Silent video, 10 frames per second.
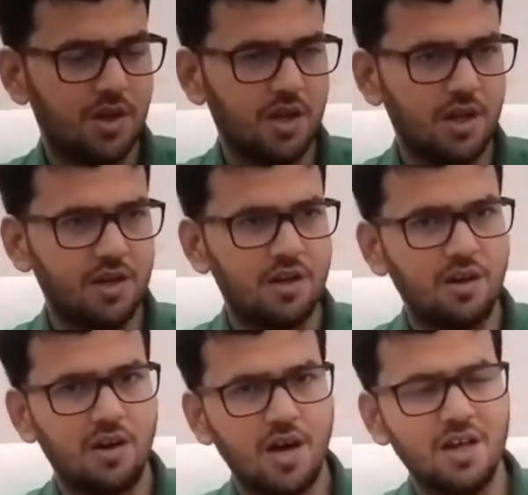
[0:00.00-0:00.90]
And
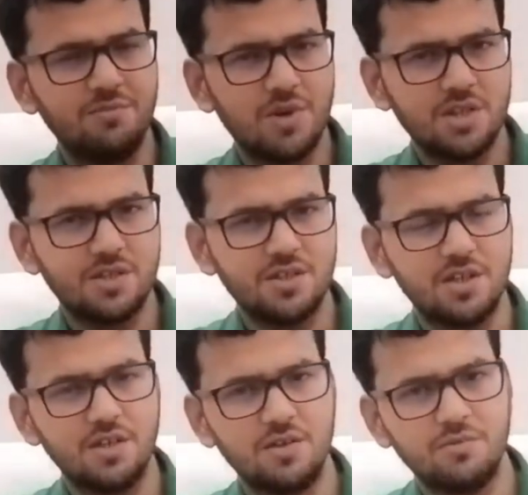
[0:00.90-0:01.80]
I must
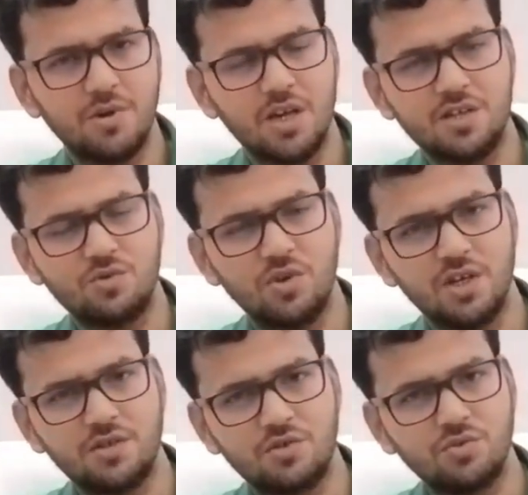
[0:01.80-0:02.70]
say my
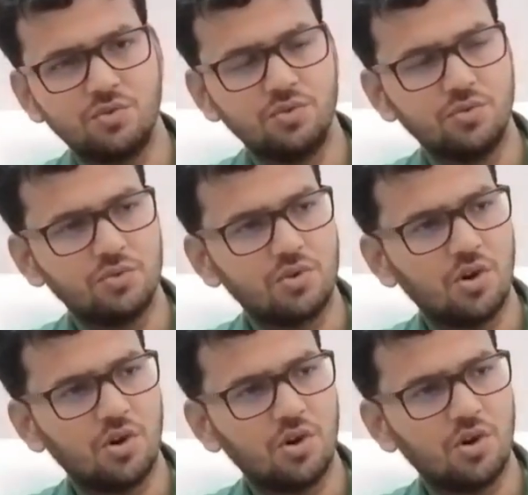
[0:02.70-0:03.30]
students to